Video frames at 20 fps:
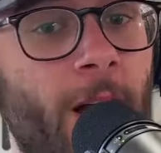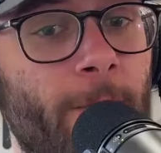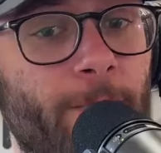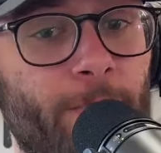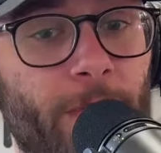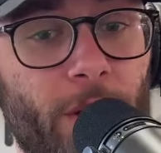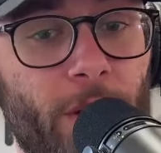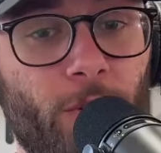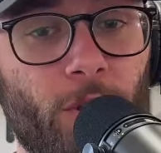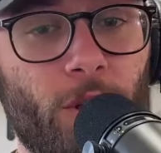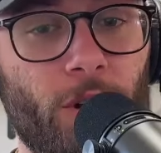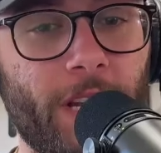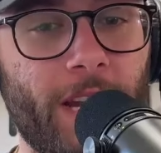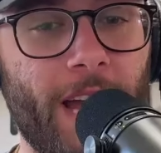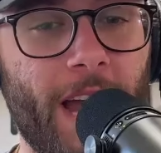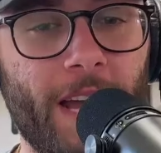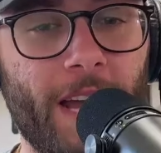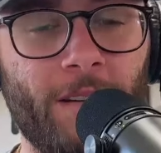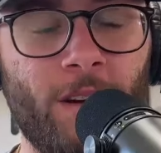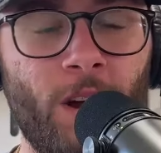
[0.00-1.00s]
they were looking
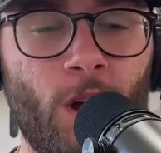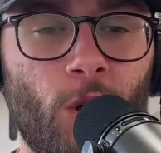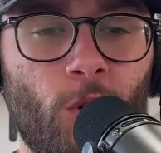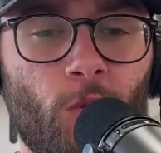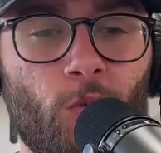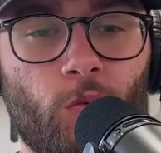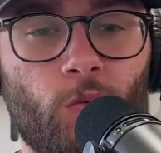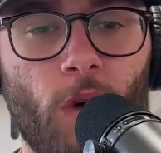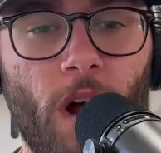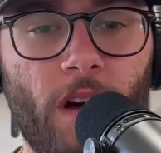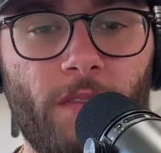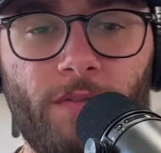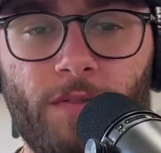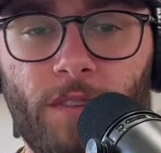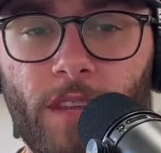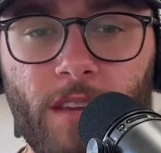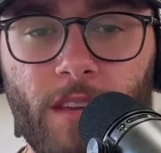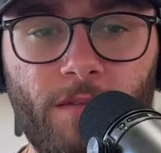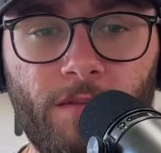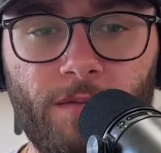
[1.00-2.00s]
at
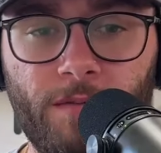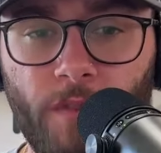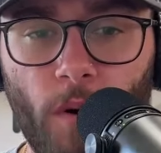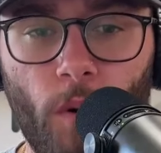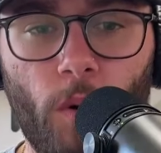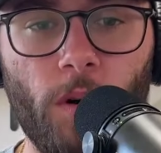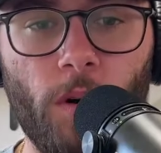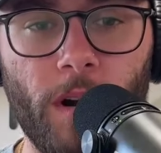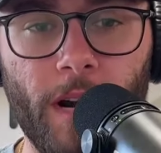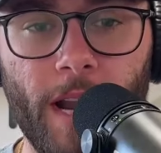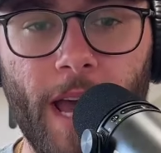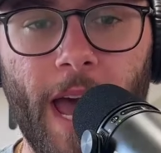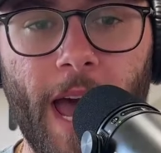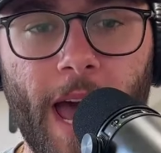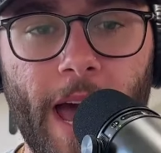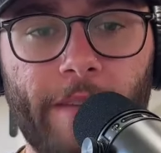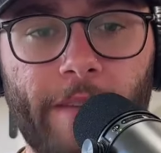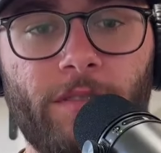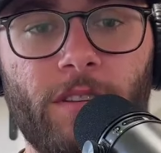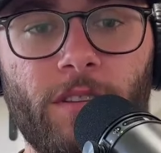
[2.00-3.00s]
roughly
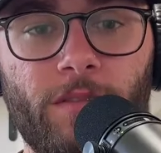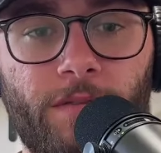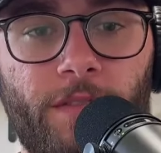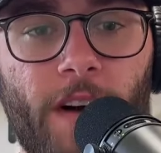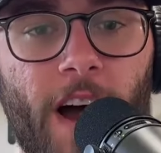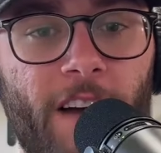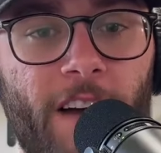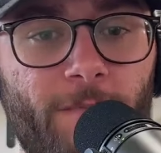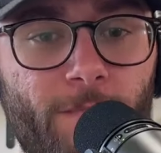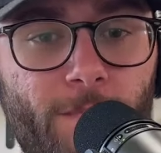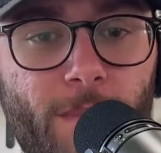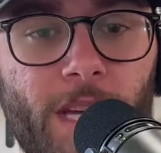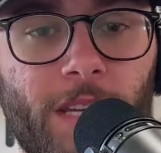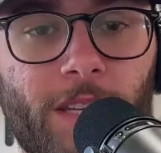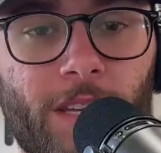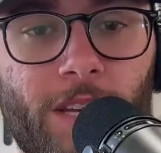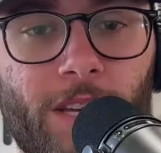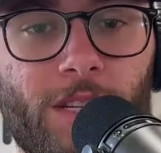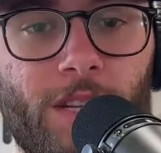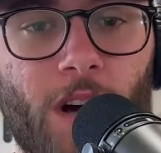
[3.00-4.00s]
$4.5 to $5
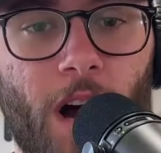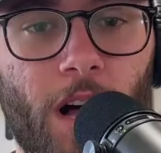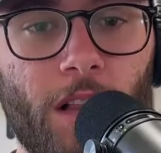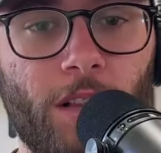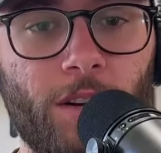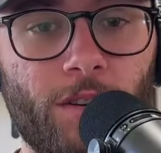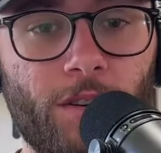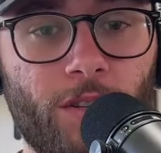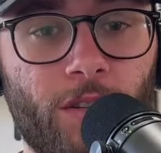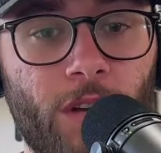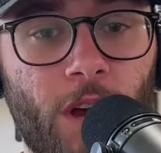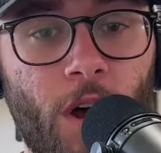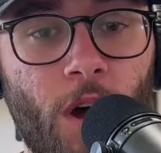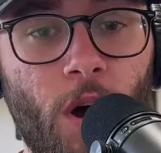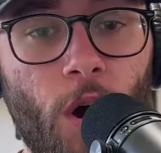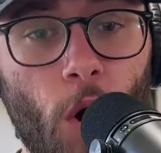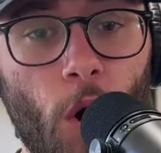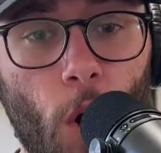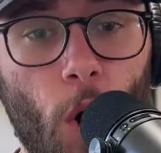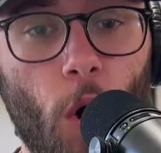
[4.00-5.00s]
million
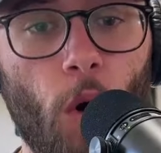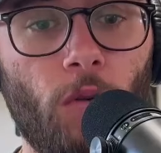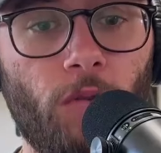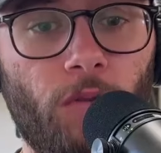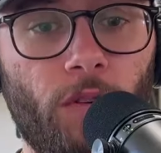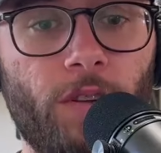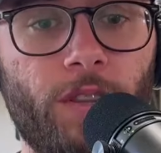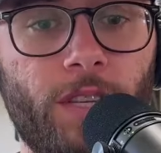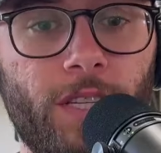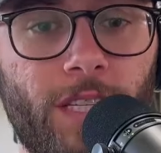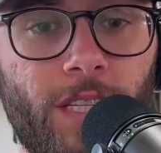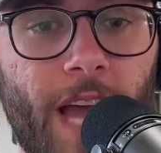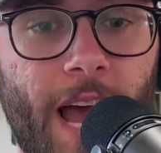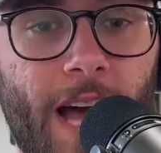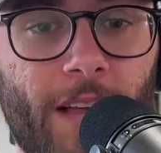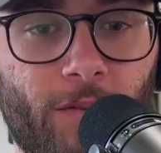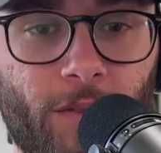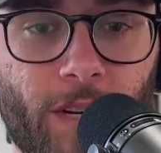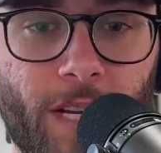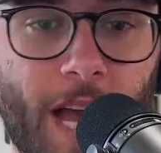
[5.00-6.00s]
over the
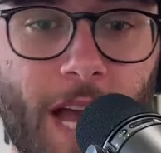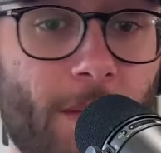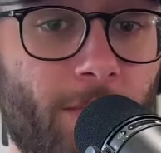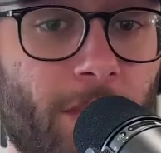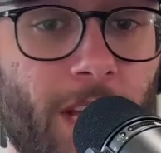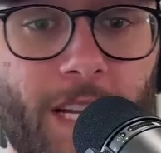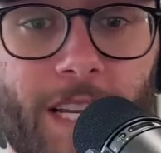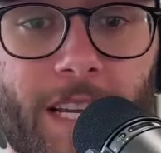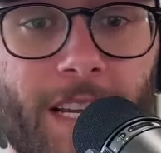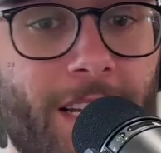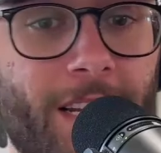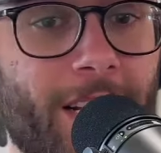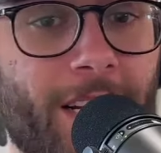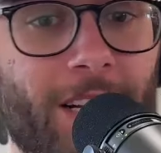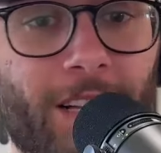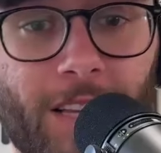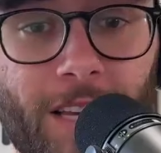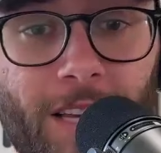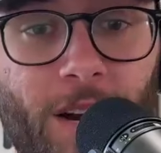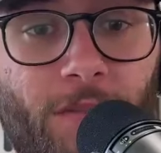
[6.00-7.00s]
salary cap. They needed to
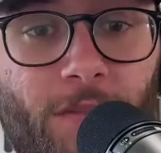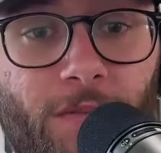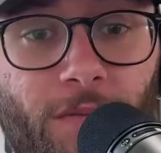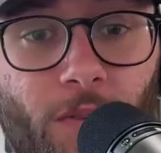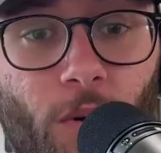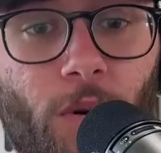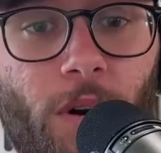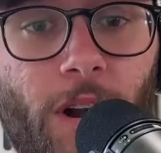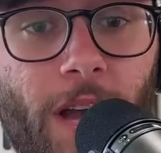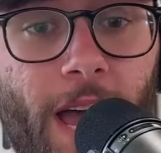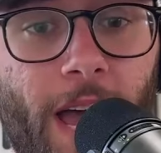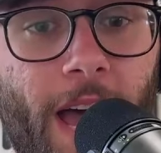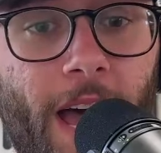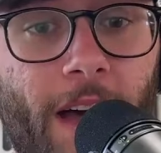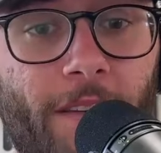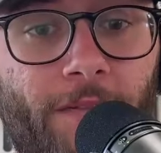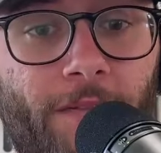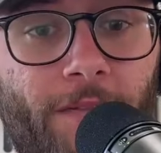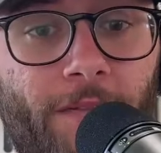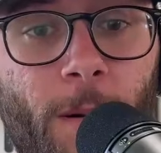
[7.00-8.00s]
clear
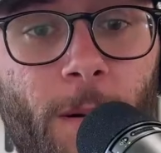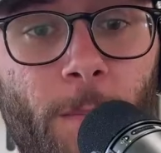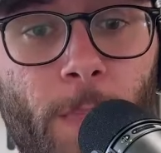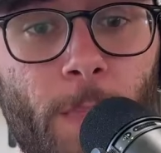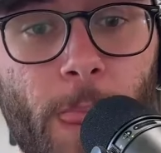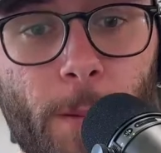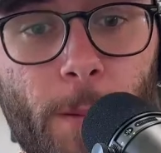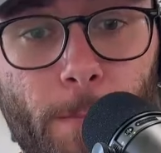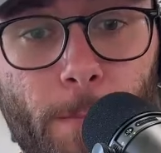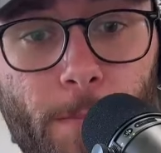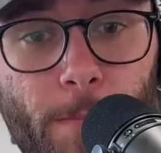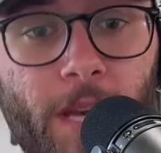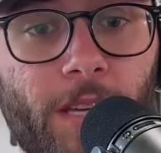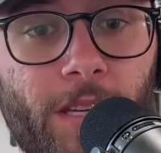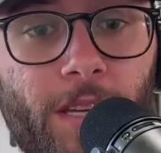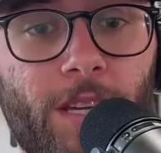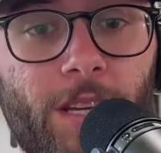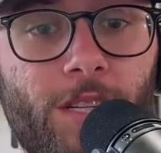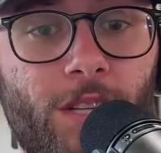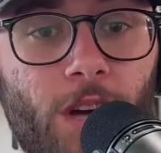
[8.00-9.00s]
$4.5
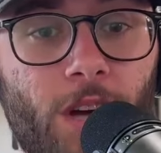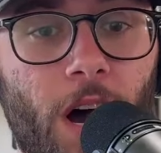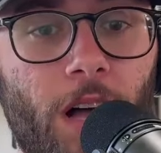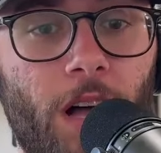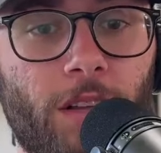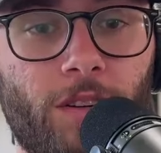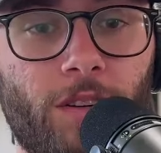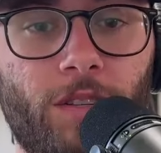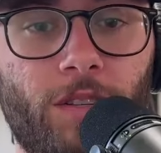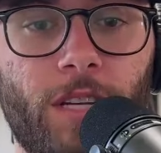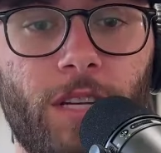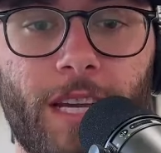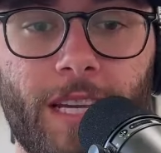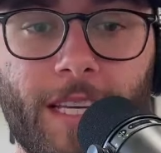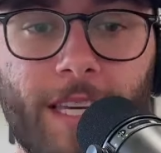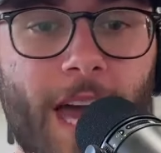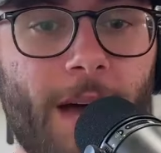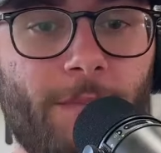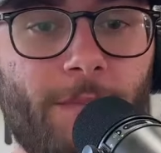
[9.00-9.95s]
million in cap